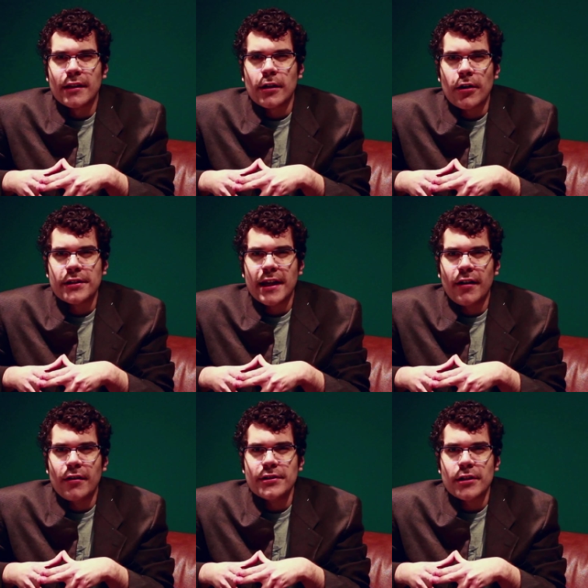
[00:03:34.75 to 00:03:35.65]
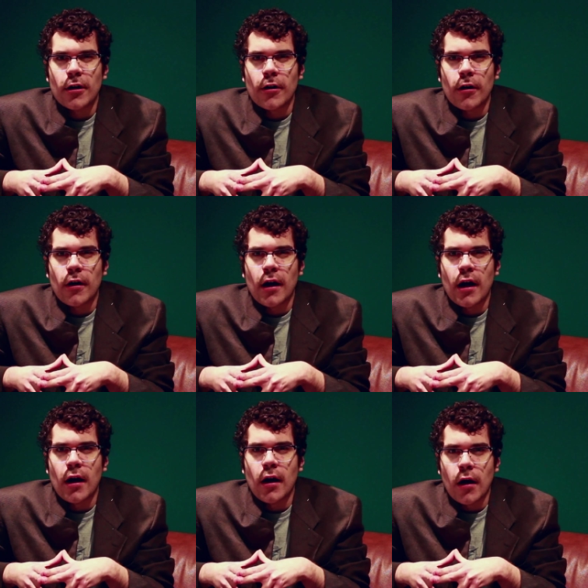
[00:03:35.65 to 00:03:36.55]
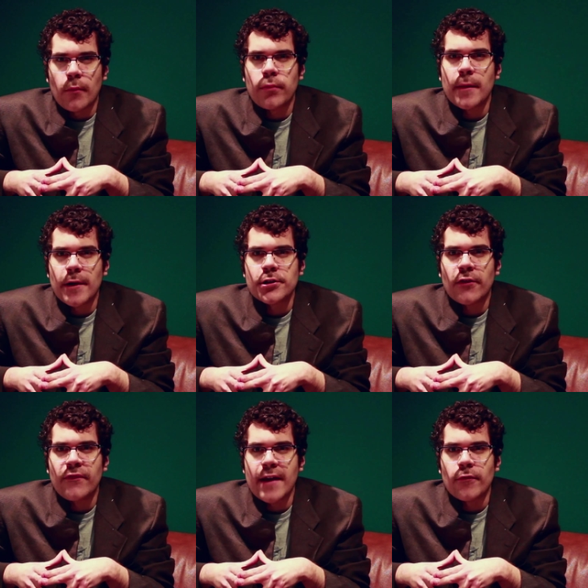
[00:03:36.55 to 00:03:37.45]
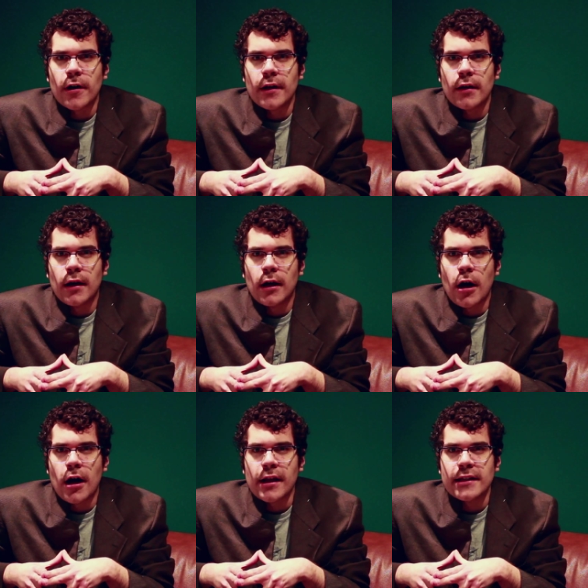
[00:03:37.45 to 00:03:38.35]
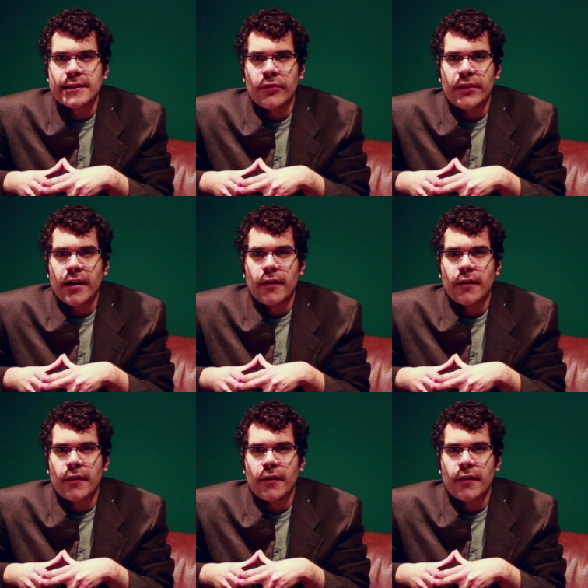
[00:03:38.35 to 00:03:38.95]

Cartels are pretty much our favorite uh, audience out there.